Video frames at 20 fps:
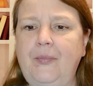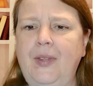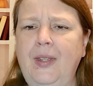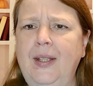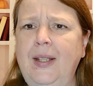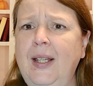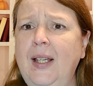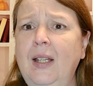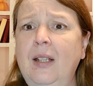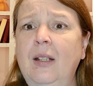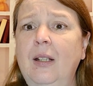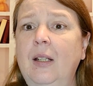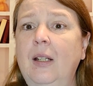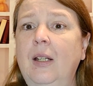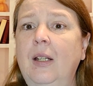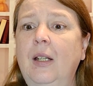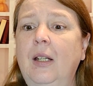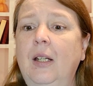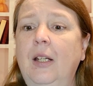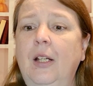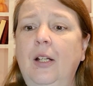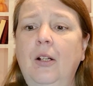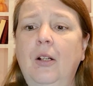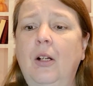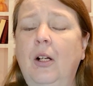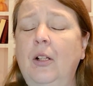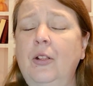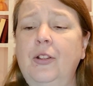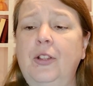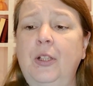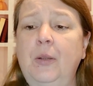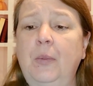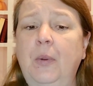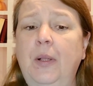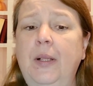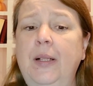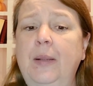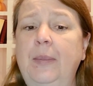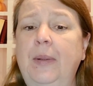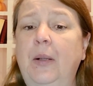Yet, here all she
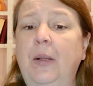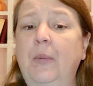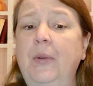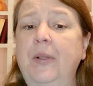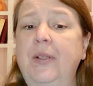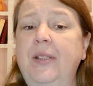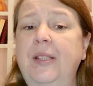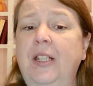worried about was